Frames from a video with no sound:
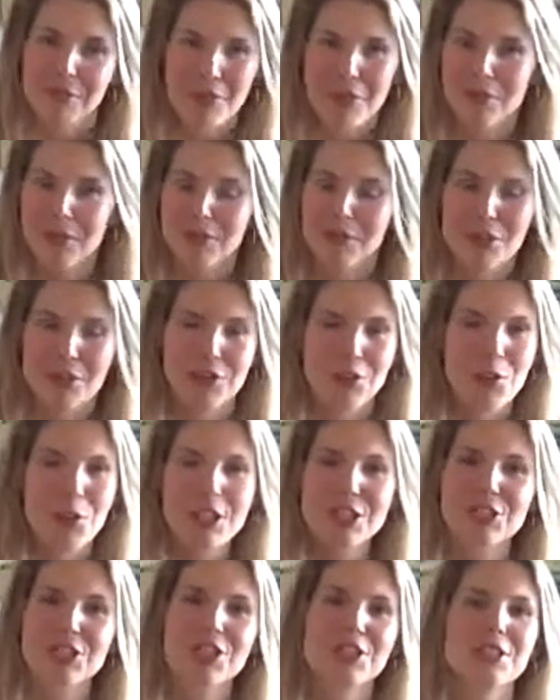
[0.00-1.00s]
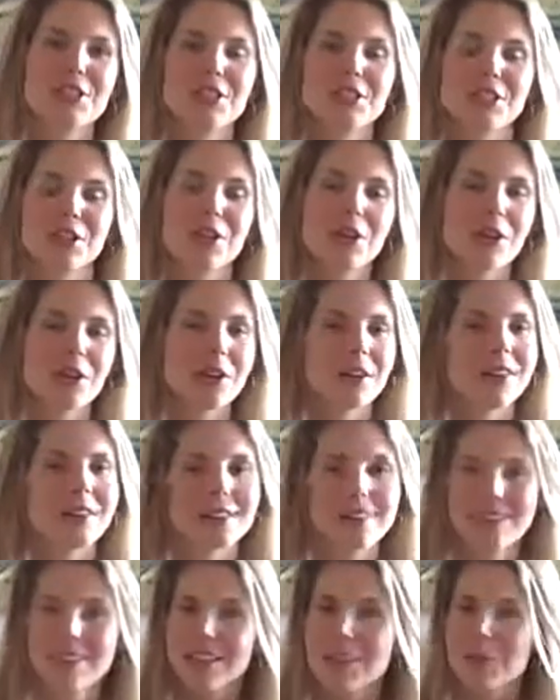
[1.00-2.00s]
or if you have questions,
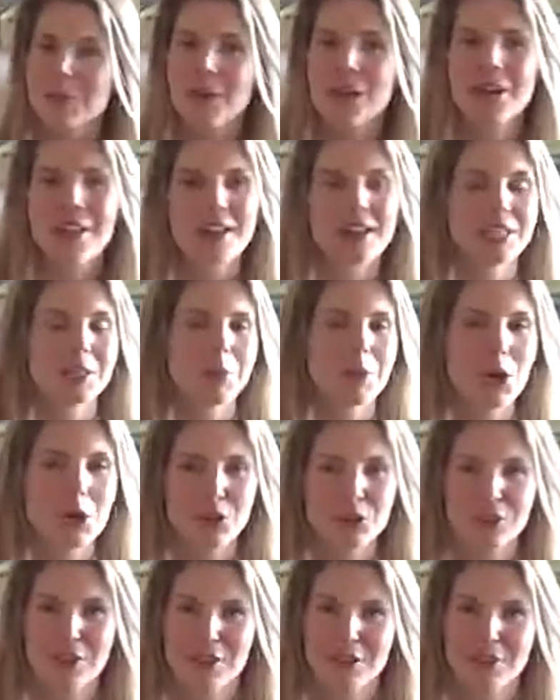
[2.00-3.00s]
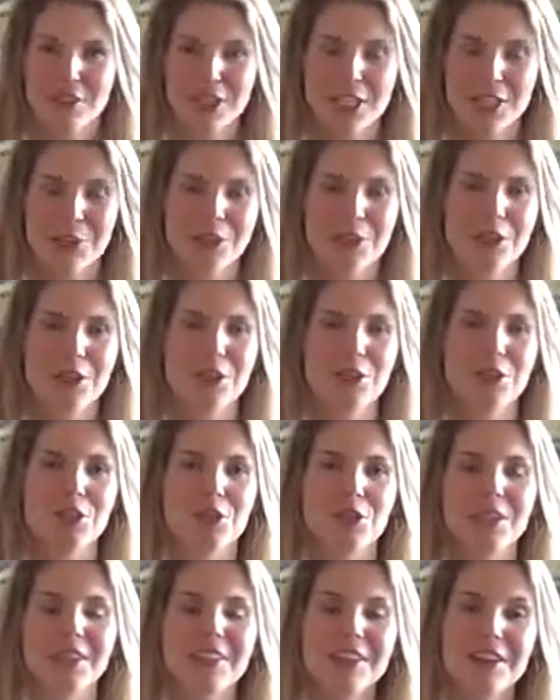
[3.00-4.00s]
email us, post it on Facebook.
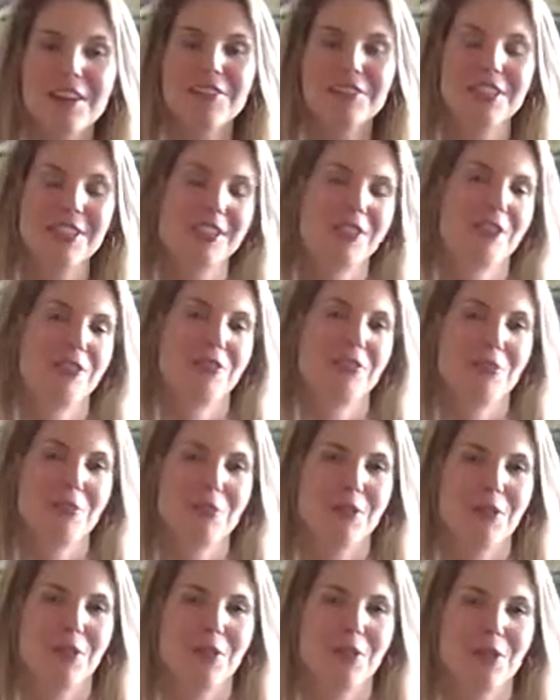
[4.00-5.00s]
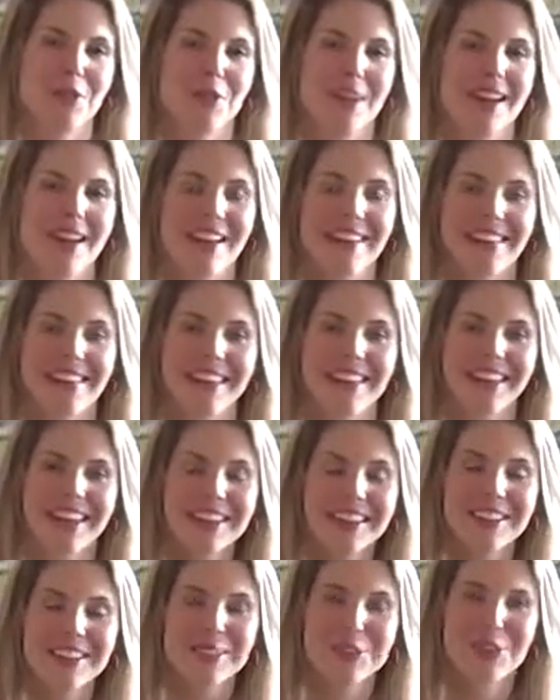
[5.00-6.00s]
We love to hear from you, and
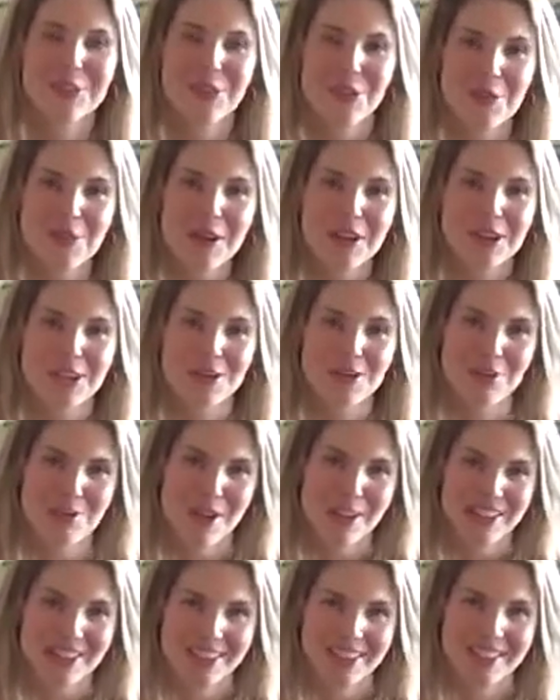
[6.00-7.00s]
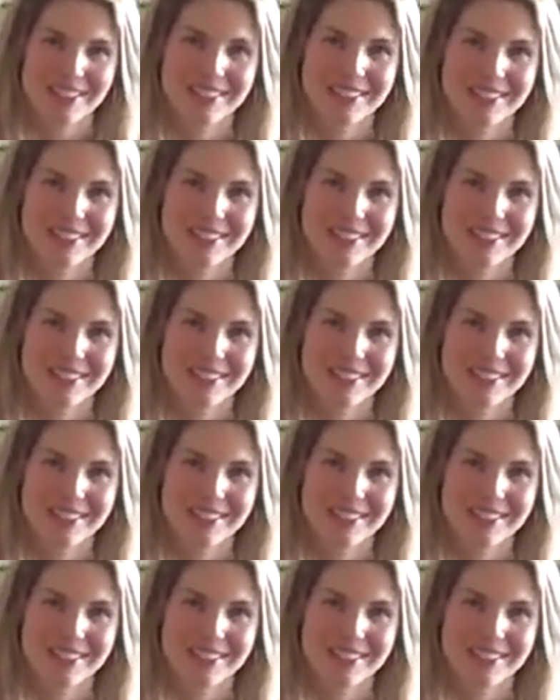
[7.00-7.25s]
thank you so much for watching.